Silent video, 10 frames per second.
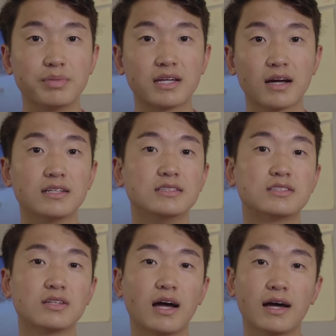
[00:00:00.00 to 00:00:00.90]

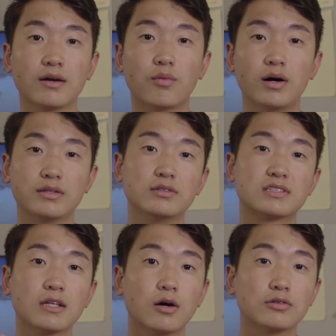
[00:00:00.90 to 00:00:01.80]
because I want to
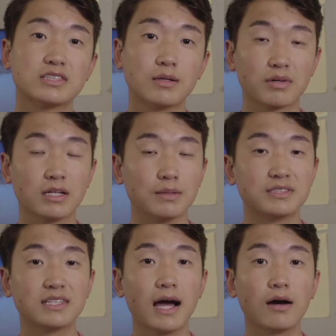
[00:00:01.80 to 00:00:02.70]
slow some
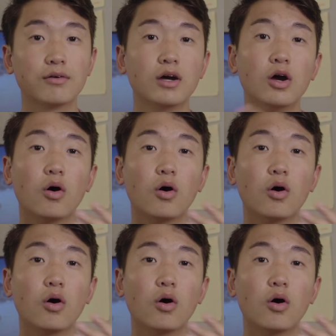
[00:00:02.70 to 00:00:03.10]
clips down